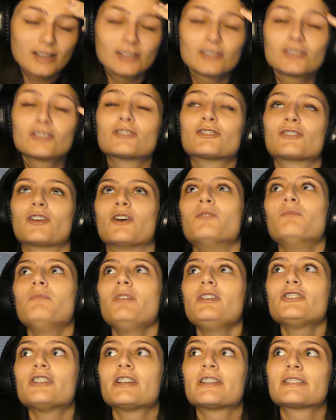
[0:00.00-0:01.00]
so
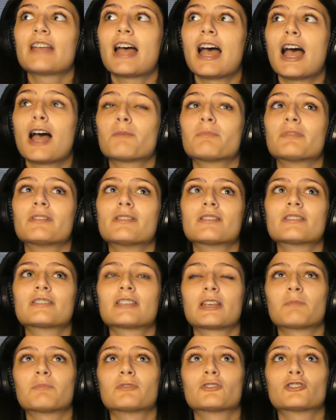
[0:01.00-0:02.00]
much has happened this
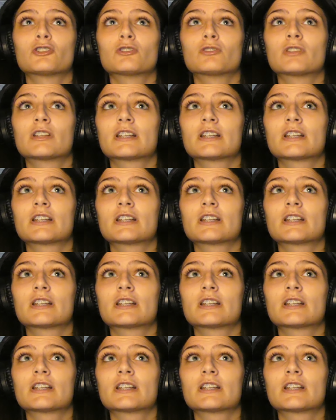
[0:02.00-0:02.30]
episode.